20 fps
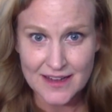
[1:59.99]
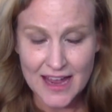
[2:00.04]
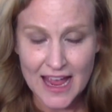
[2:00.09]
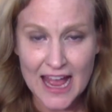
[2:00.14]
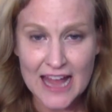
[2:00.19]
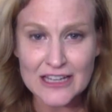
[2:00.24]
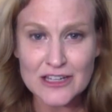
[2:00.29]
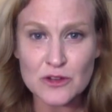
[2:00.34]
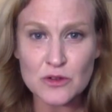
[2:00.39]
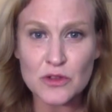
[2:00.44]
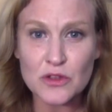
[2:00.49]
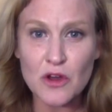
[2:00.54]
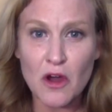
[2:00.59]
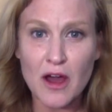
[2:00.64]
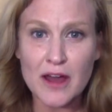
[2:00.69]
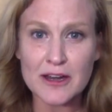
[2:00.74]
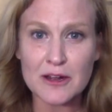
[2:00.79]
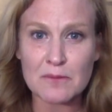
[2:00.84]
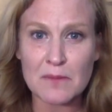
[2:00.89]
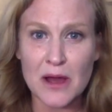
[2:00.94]
and you
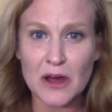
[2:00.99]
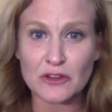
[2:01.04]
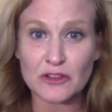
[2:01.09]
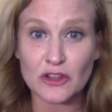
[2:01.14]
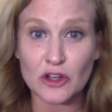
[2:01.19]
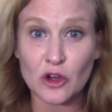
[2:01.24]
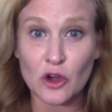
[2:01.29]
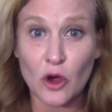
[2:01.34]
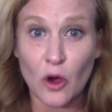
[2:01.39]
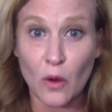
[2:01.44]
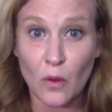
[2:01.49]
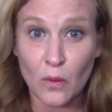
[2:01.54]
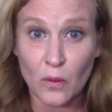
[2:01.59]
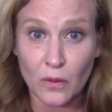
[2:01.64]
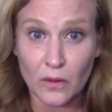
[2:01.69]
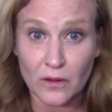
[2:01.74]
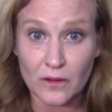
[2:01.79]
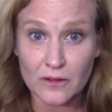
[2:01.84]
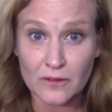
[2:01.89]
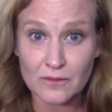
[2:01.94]
thought about the
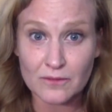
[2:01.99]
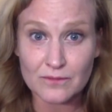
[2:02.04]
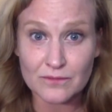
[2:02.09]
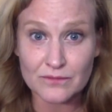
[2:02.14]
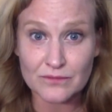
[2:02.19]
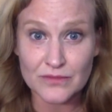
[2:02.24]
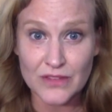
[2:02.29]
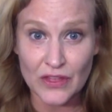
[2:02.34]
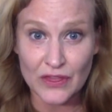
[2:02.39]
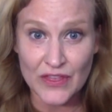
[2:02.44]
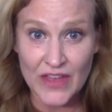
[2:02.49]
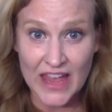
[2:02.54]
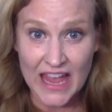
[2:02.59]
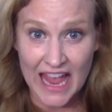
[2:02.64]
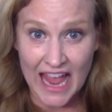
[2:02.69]
goal that they